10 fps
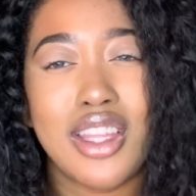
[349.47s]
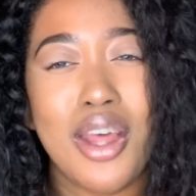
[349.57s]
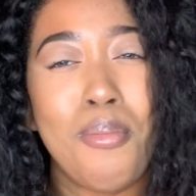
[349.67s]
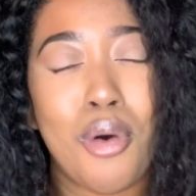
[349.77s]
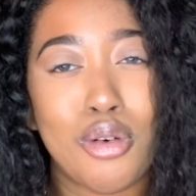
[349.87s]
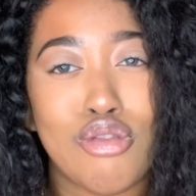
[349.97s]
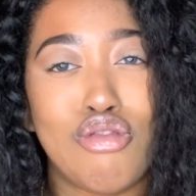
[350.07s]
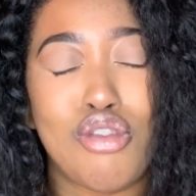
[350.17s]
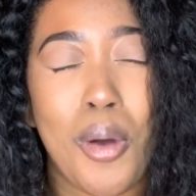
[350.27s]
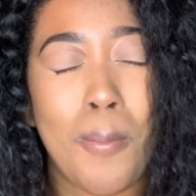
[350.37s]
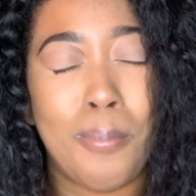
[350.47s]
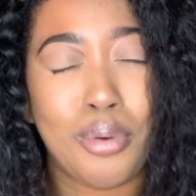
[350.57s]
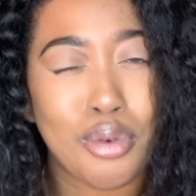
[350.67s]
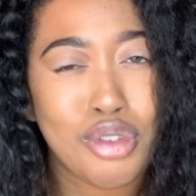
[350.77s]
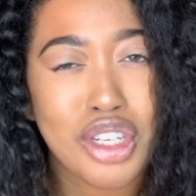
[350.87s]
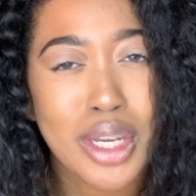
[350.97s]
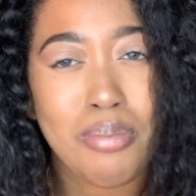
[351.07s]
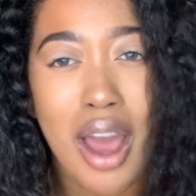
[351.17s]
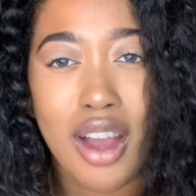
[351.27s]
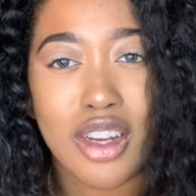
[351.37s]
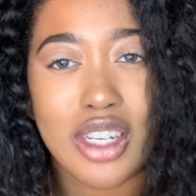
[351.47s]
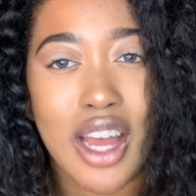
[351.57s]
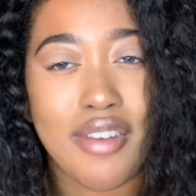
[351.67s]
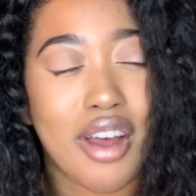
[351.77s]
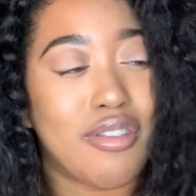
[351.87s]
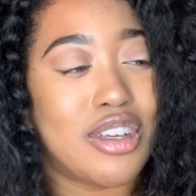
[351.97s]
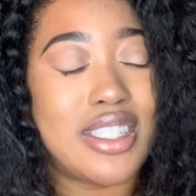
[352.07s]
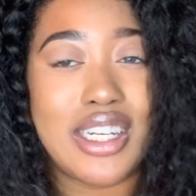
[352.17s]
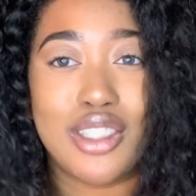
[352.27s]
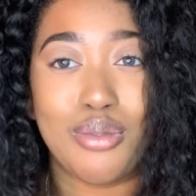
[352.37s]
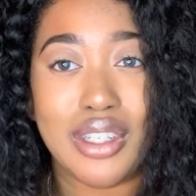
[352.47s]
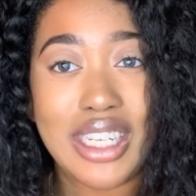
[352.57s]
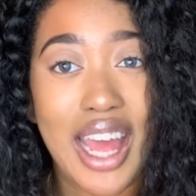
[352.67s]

in the most bougie packaging I've ever seen. It's really